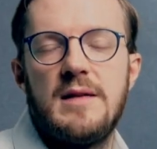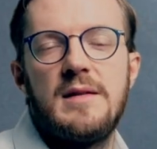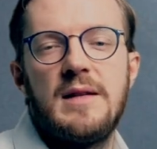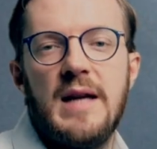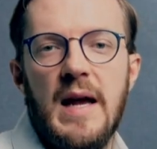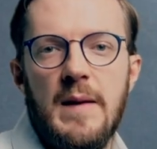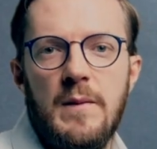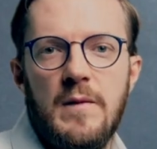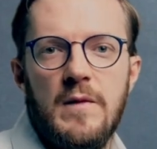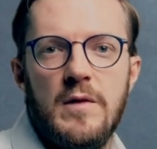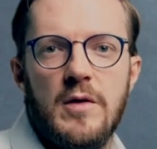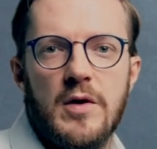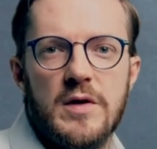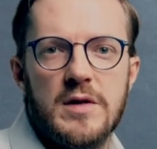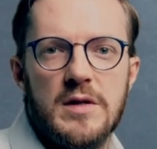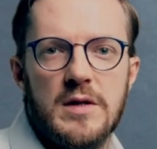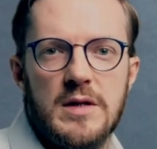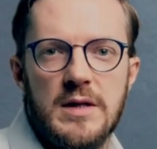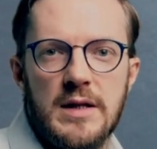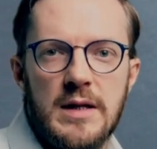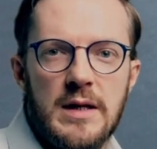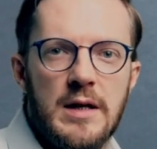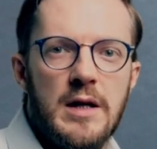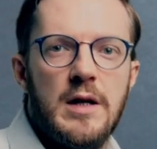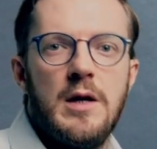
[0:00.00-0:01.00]
escape
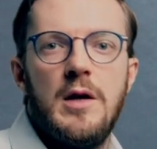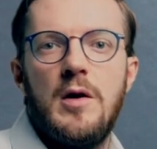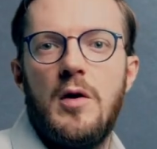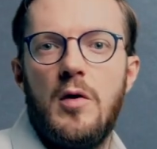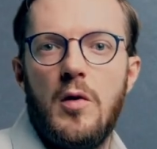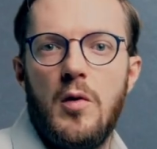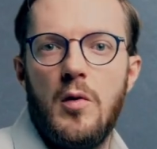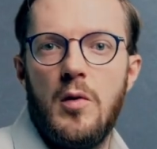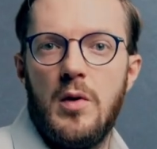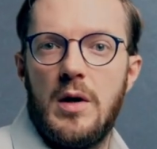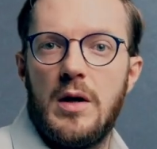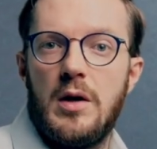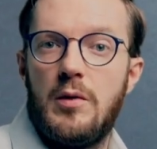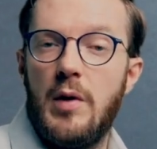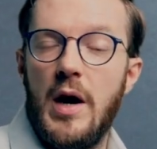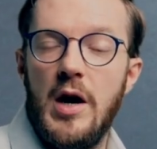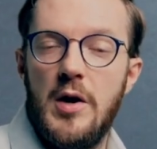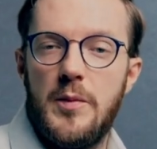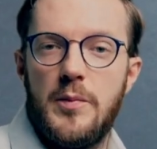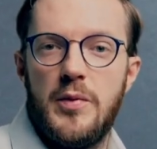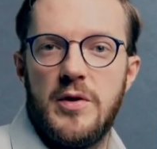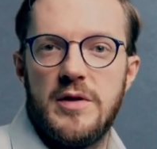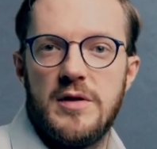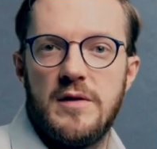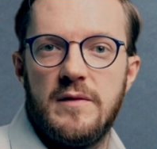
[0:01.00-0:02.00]
velocity or
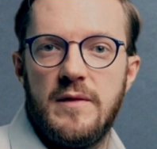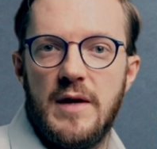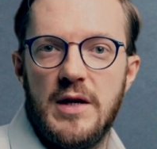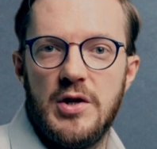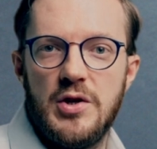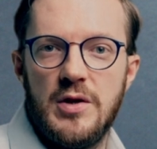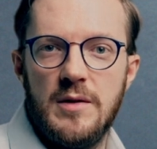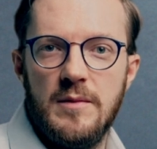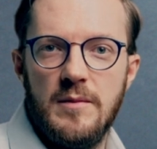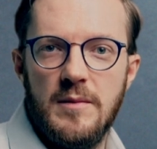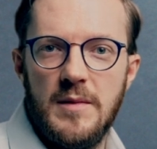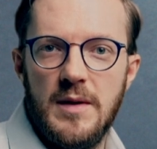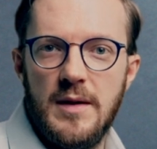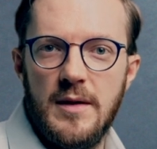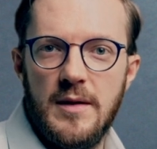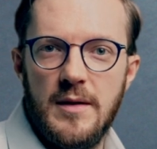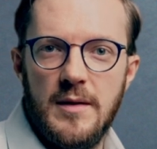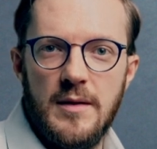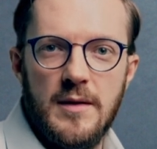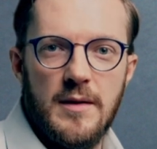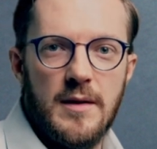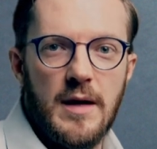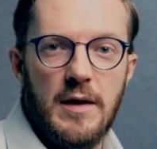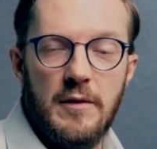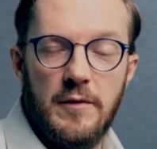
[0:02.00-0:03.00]
cryopreservation.
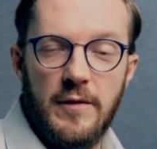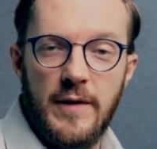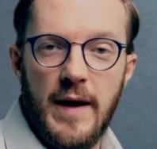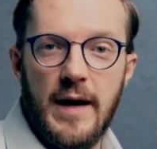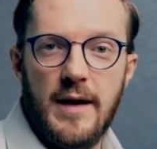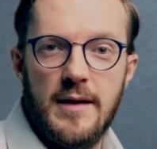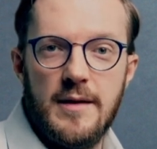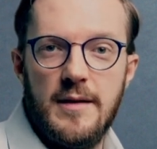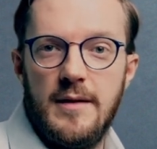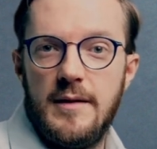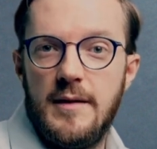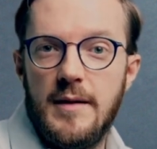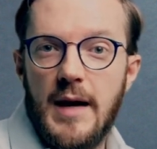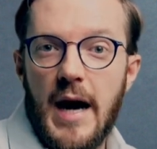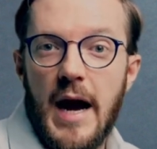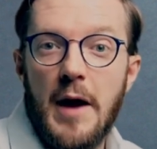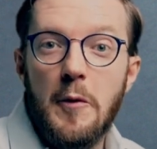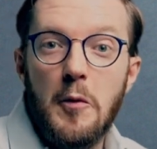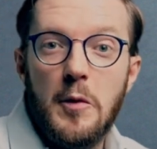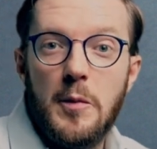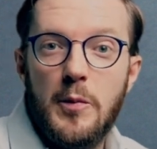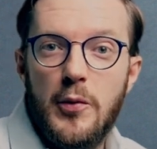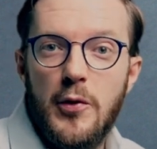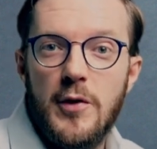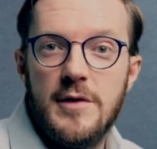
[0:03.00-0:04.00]
In fact, I
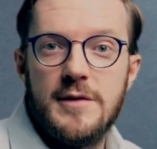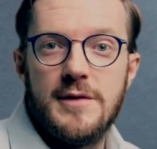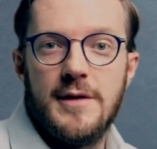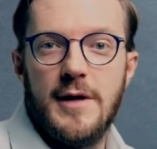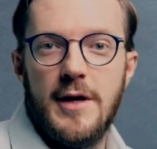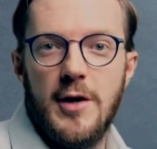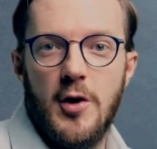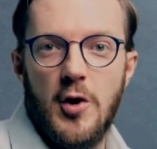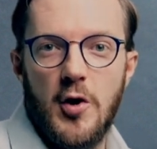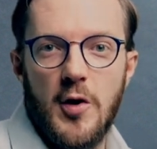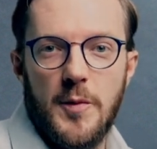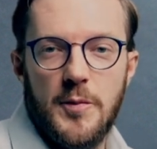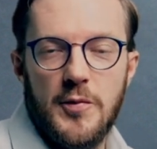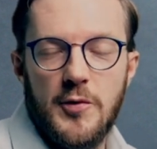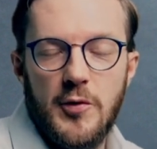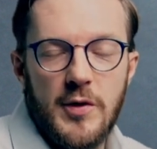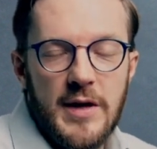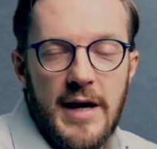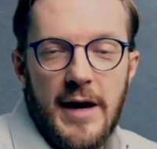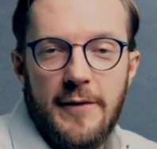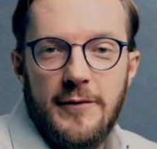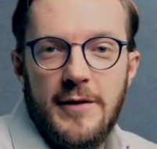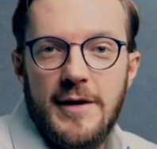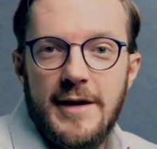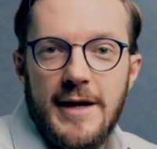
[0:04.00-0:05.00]
would personally hope to
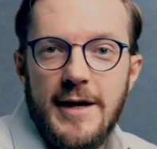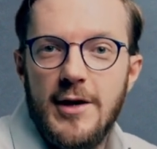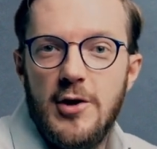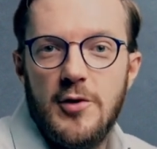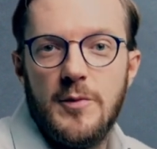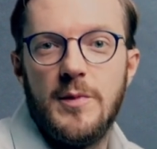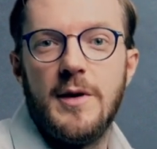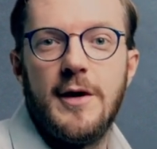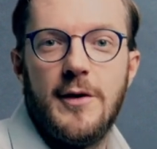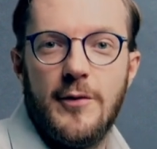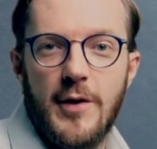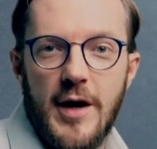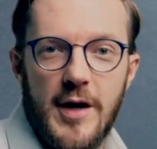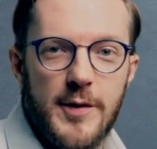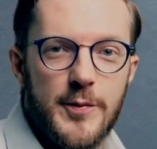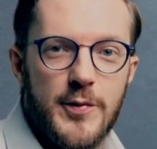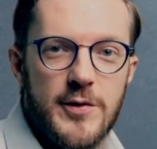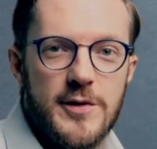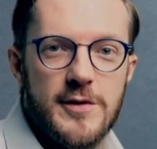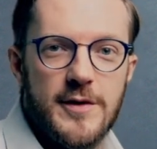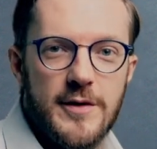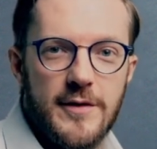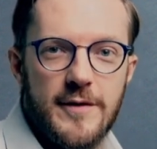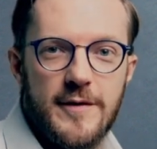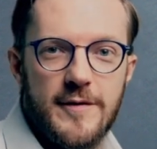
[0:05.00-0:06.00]
never need to be
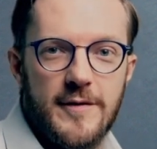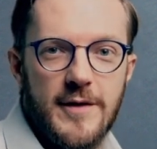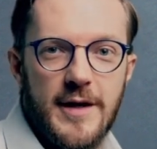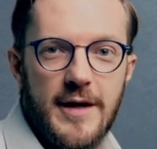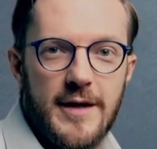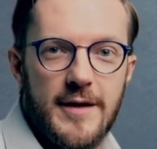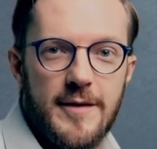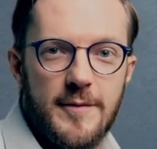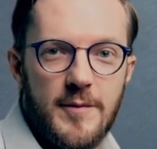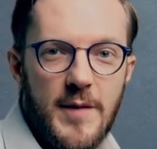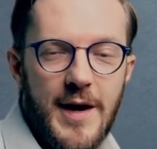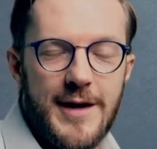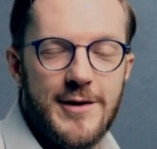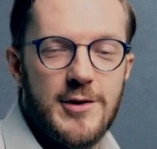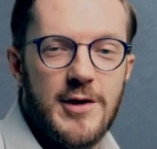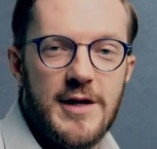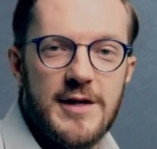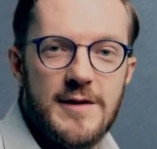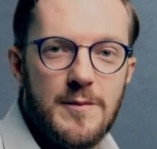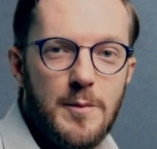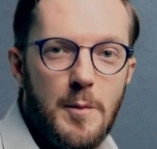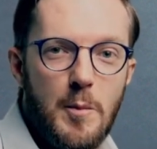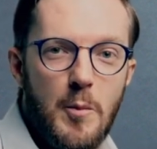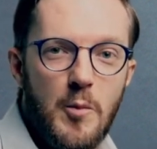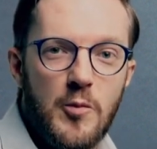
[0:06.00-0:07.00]
cryopreserved, right? I
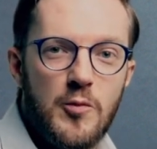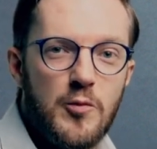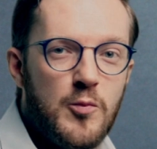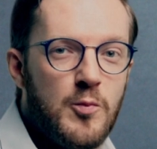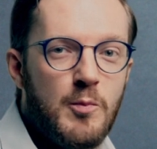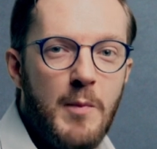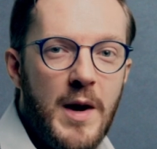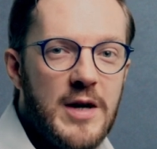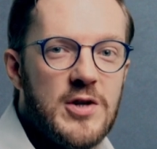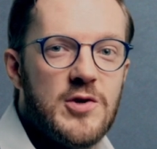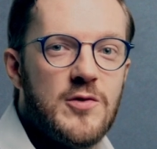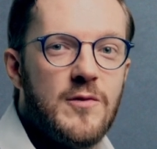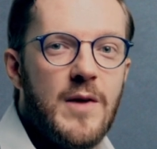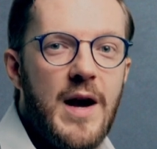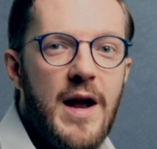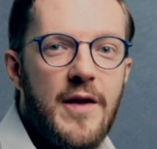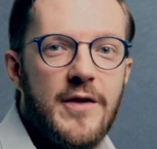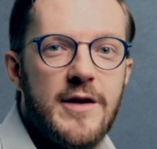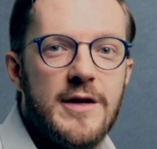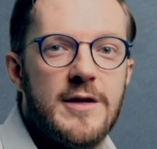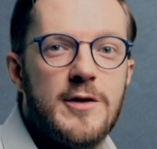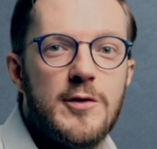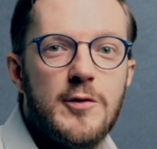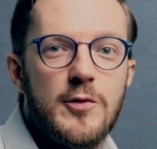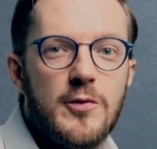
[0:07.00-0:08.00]
just much
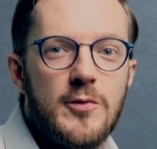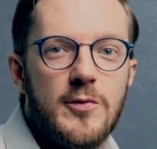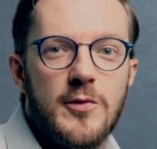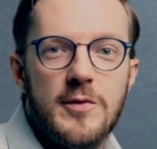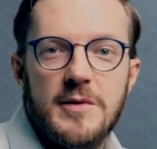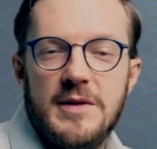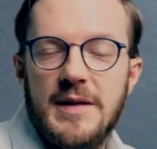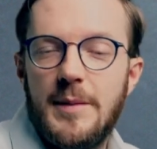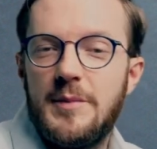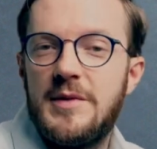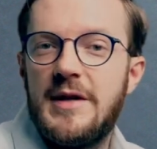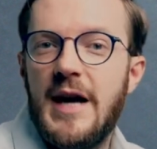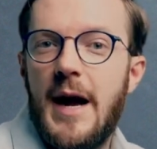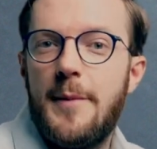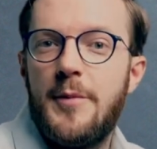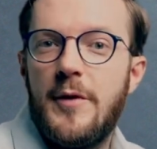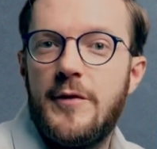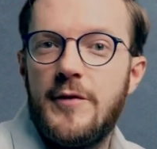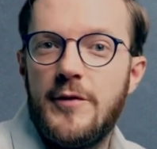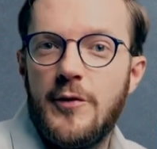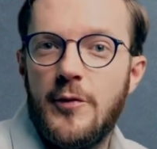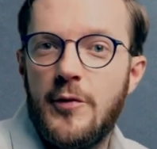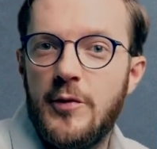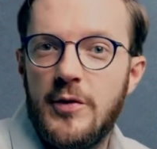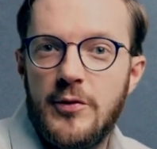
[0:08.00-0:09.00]
rather do some type
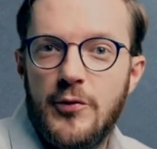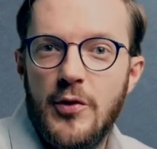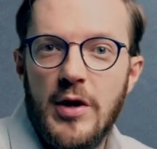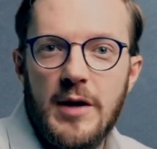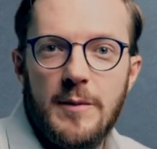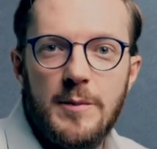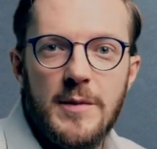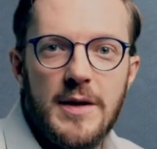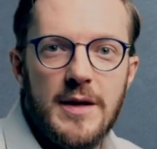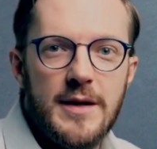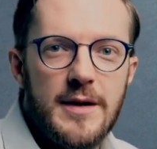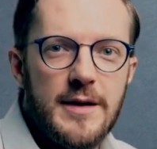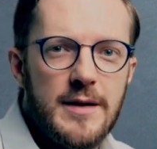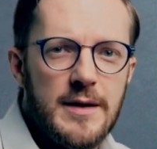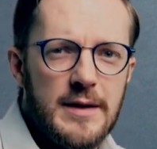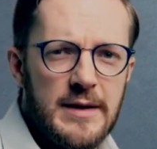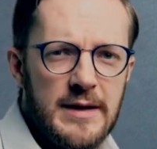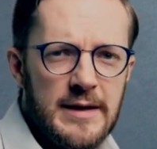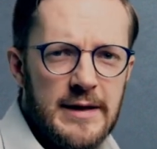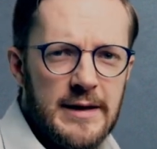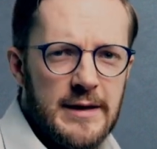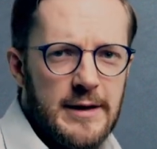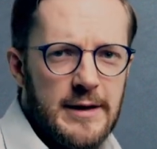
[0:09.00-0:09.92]
of treatment